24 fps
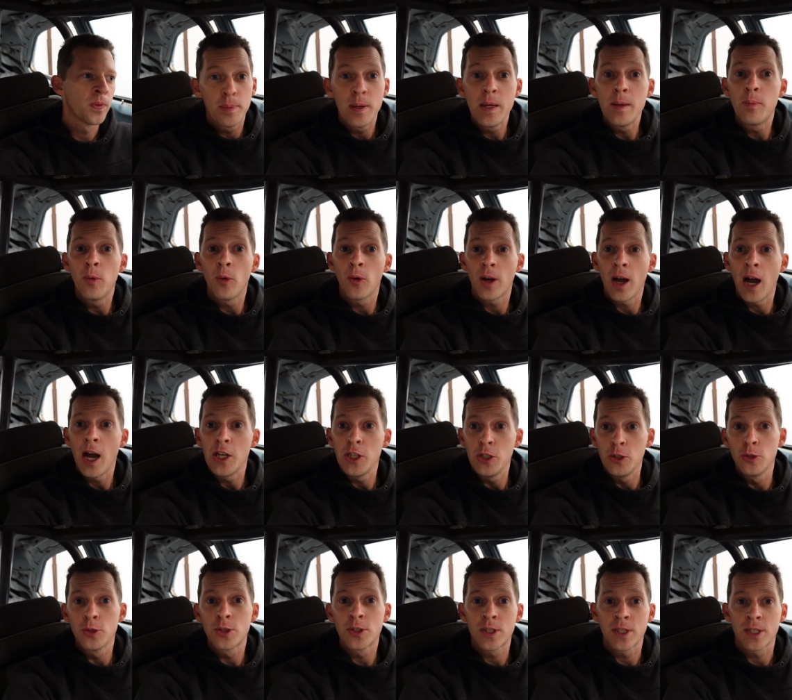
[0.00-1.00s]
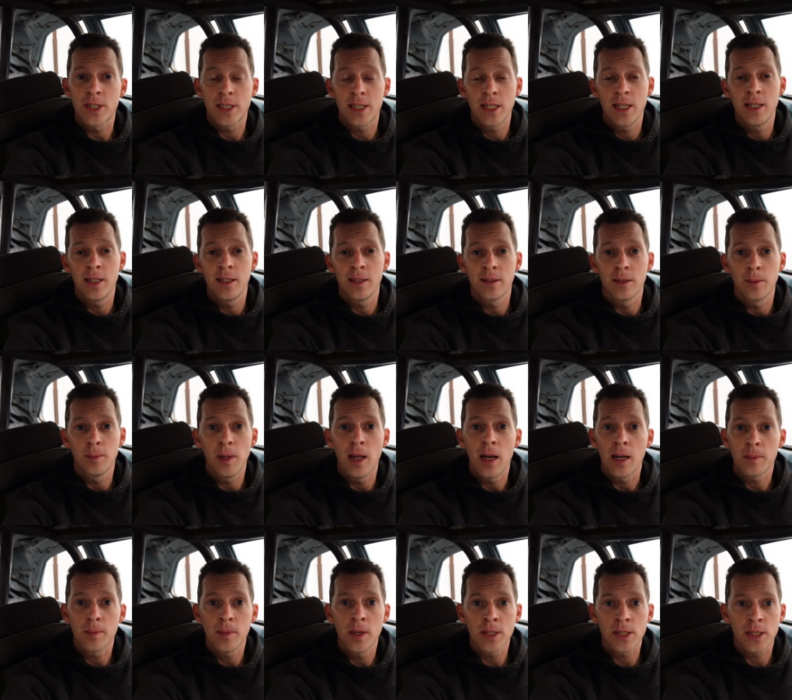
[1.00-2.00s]
people got used to seeing the
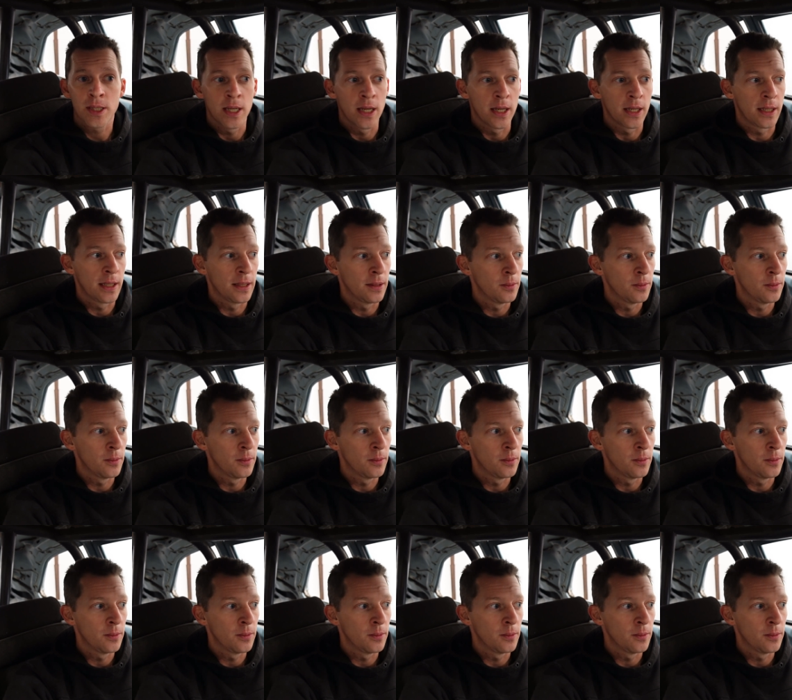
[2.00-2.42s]
Black Mustang,